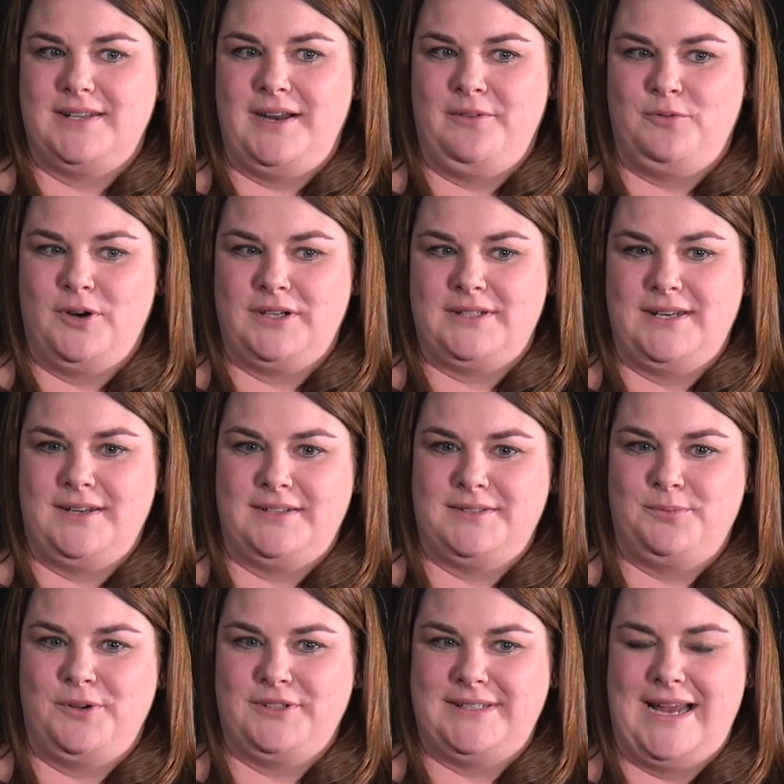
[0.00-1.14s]
that I've worked in is
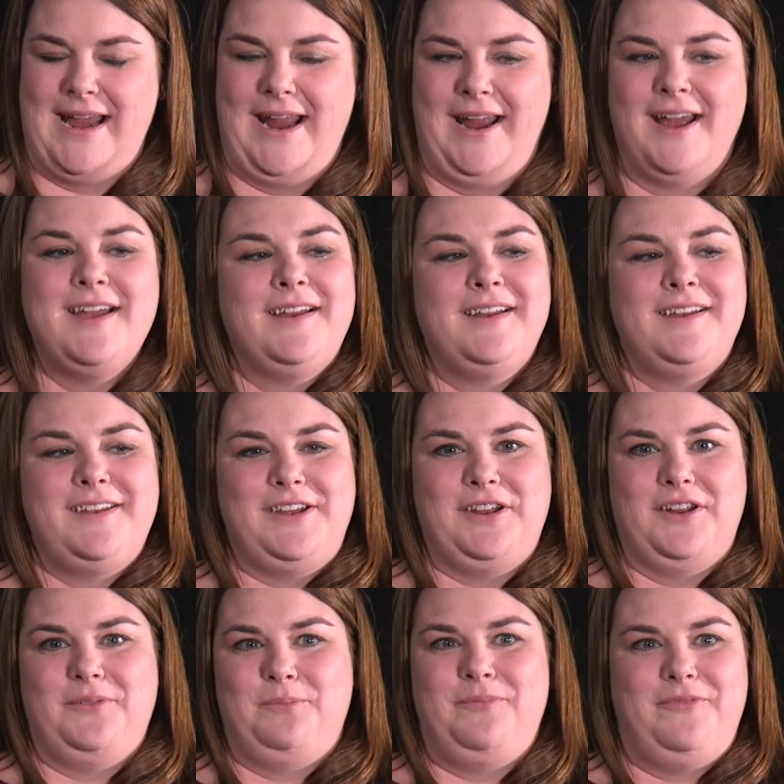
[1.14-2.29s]
we'll say,
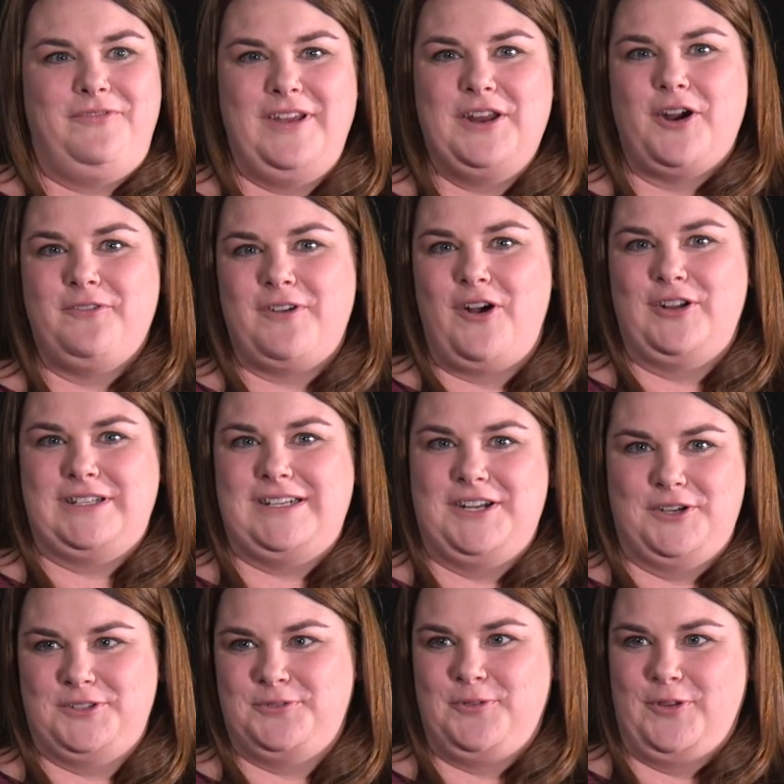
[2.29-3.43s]
feed our
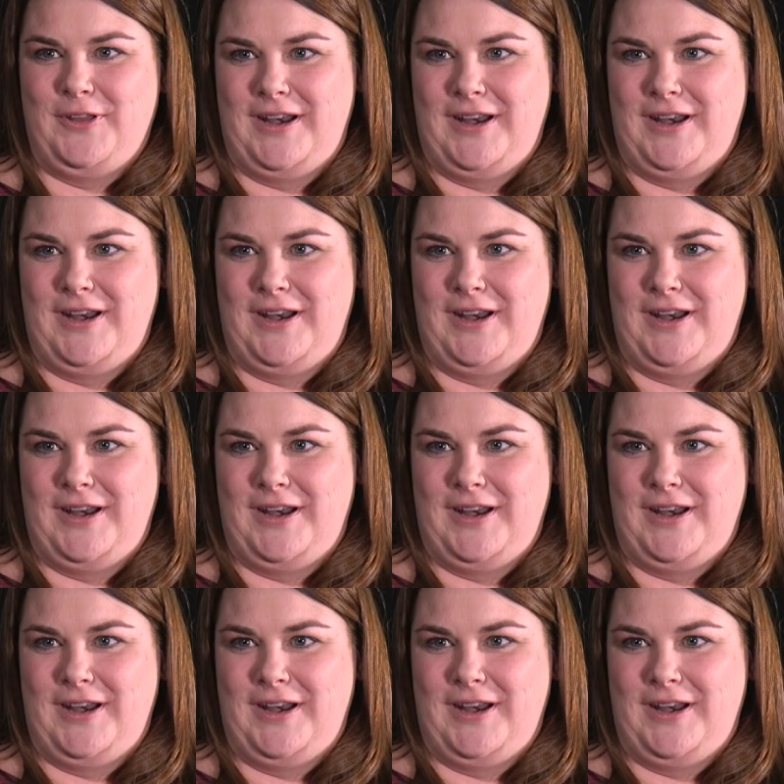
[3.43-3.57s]
volunteers for the